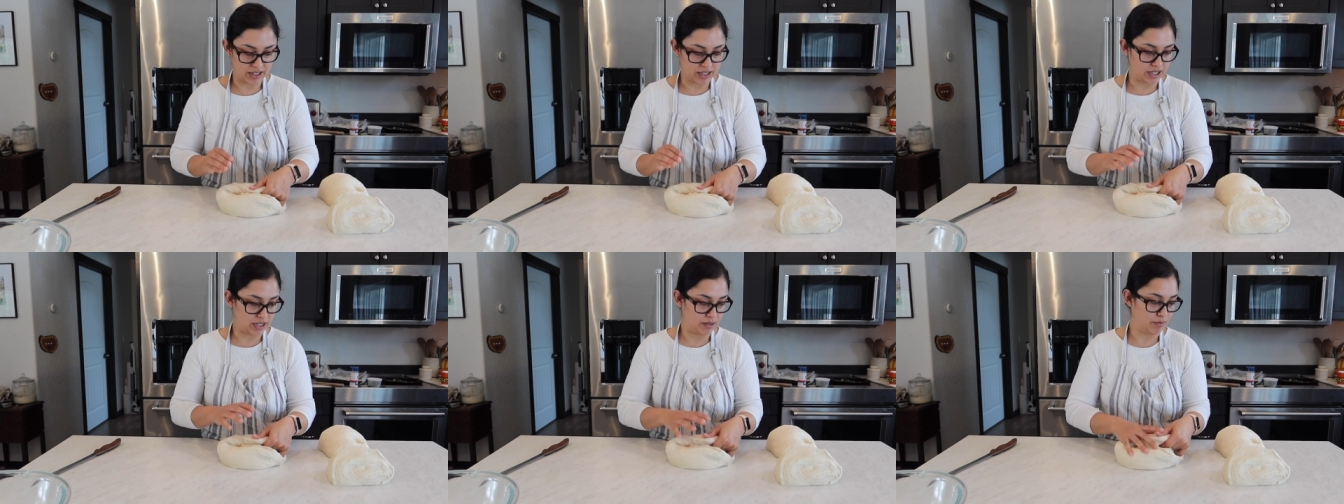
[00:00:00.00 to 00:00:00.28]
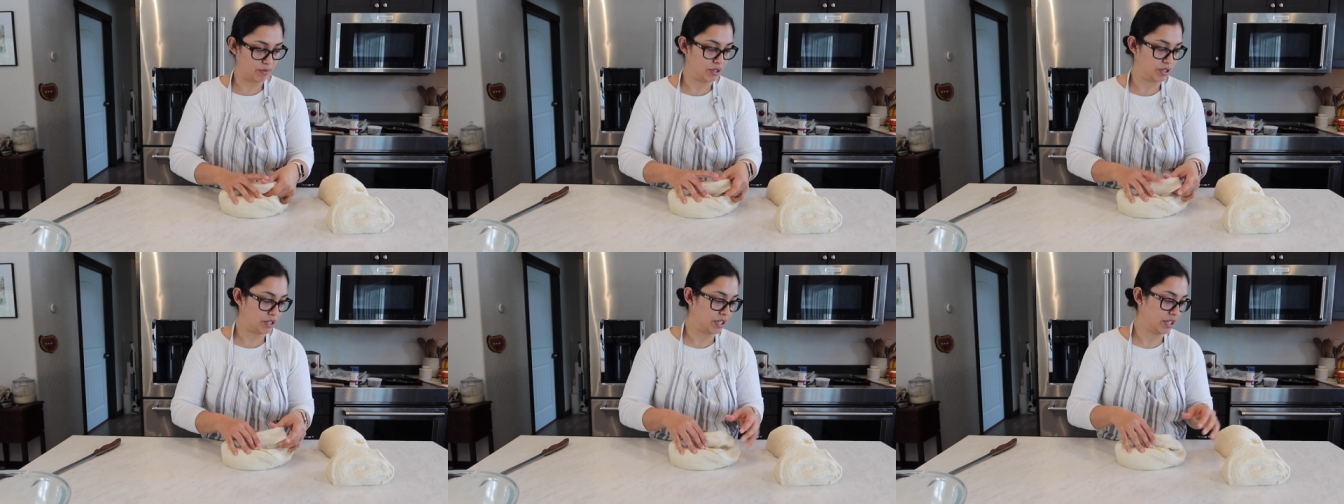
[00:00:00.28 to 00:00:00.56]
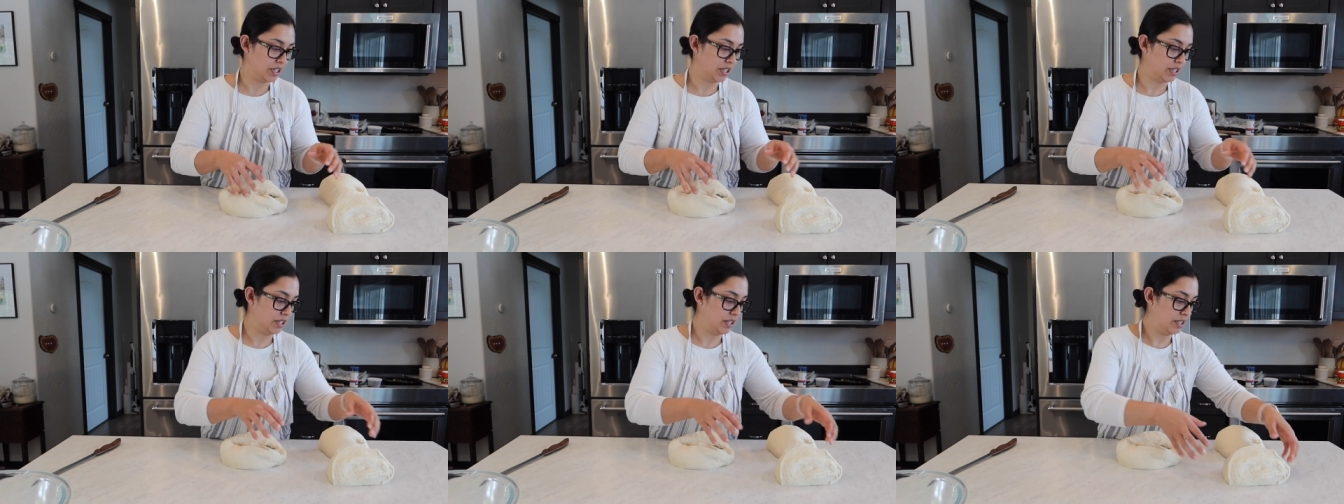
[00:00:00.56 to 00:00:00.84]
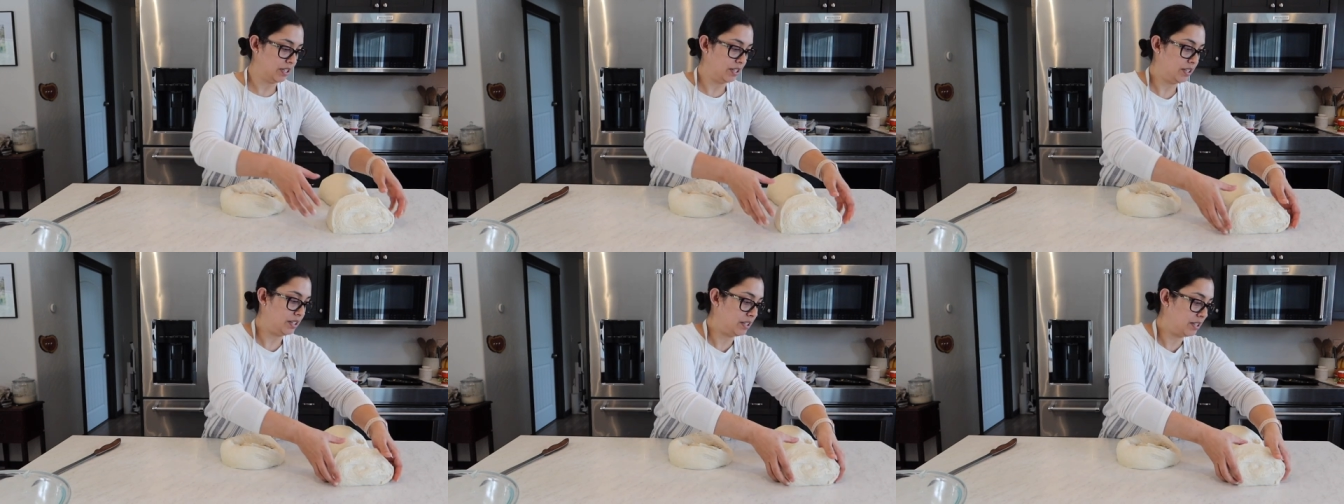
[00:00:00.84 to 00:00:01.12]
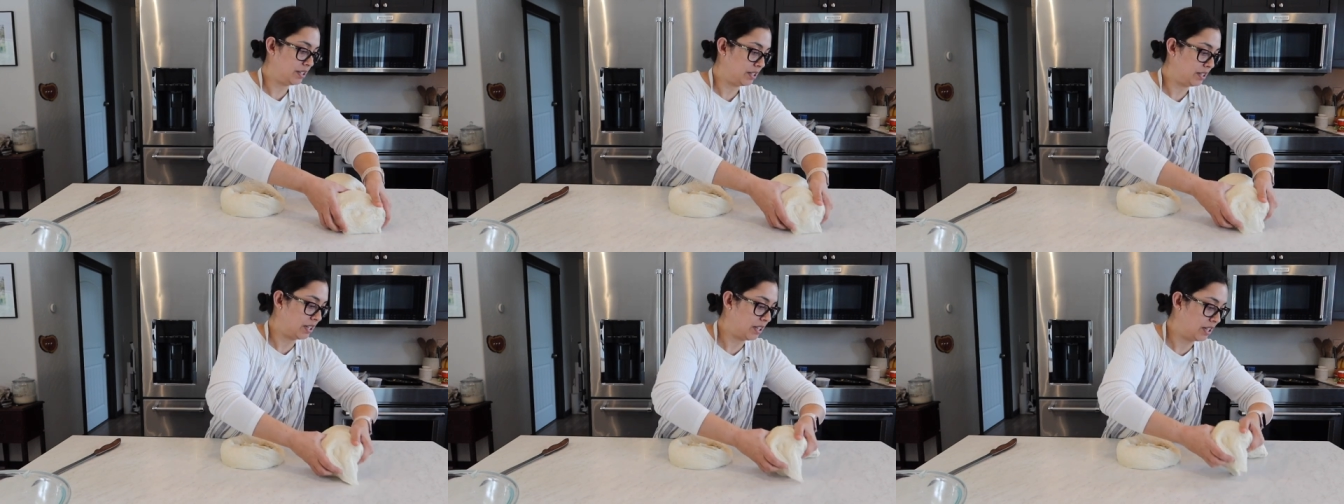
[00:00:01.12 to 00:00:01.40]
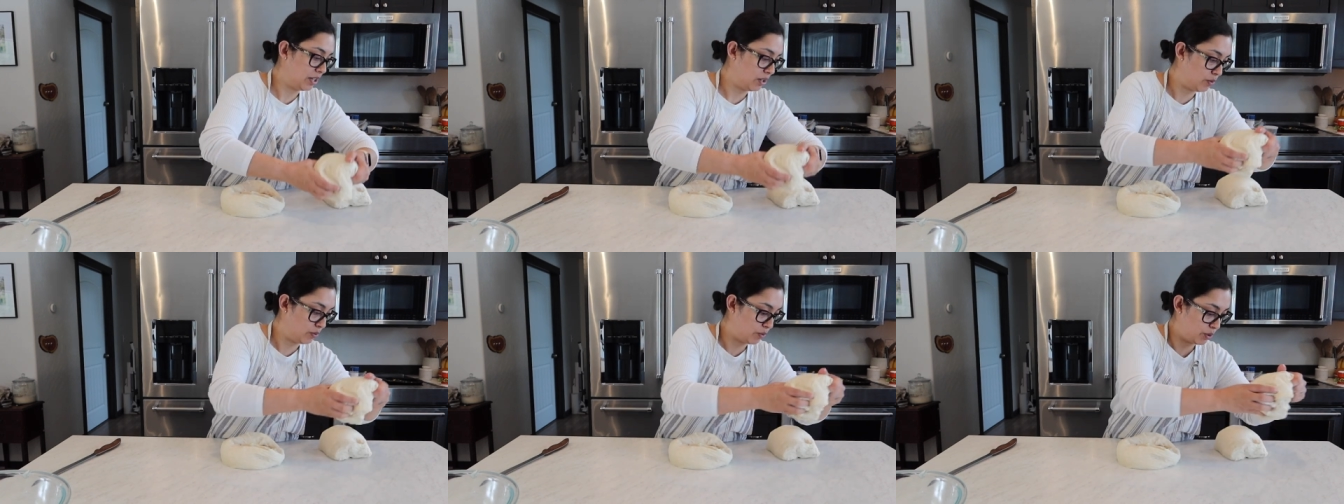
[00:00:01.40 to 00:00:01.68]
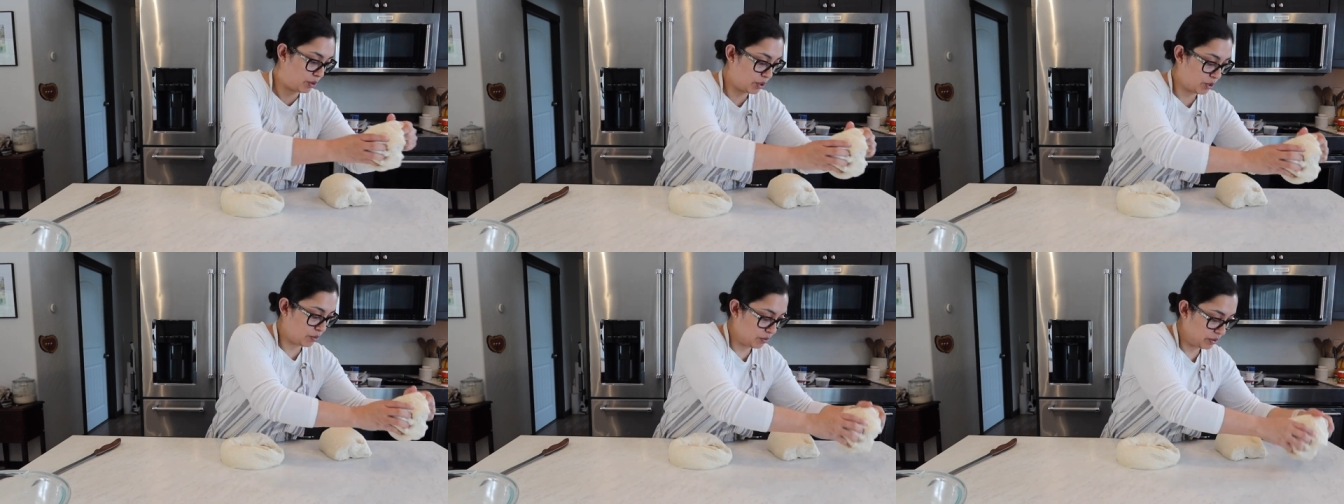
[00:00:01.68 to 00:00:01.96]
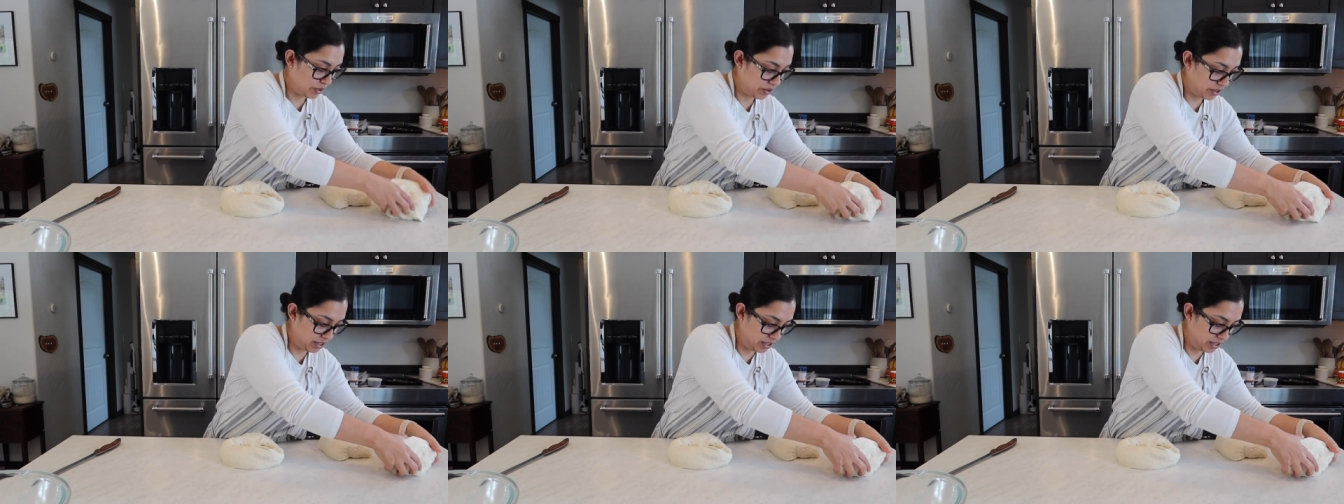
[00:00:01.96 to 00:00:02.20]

I'm just gonna kind of work with